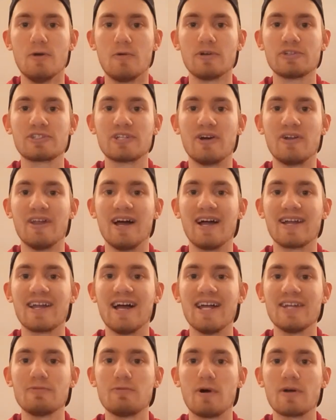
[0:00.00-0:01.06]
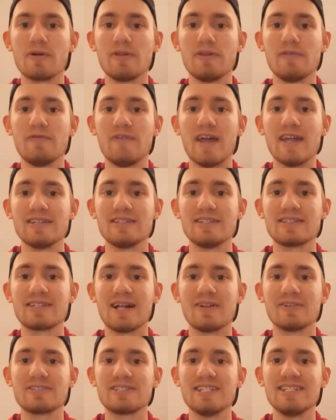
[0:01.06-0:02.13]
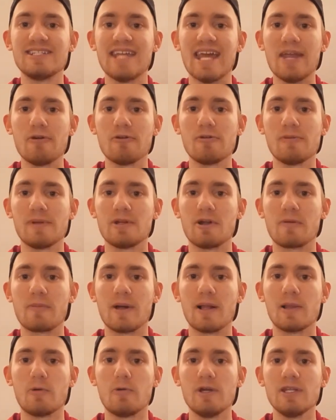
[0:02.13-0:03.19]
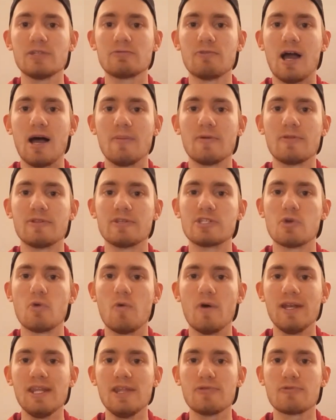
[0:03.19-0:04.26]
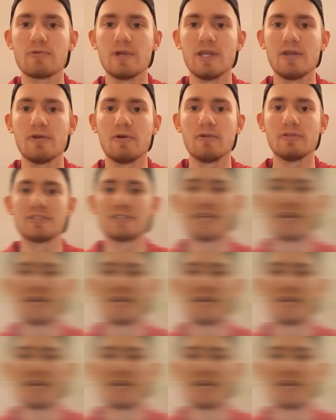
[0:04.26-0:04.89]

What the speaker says: What's going on, guys? Welcome to the Fantasy Scholars. Today we're going to be talking about Luis Robert, the 23-year-old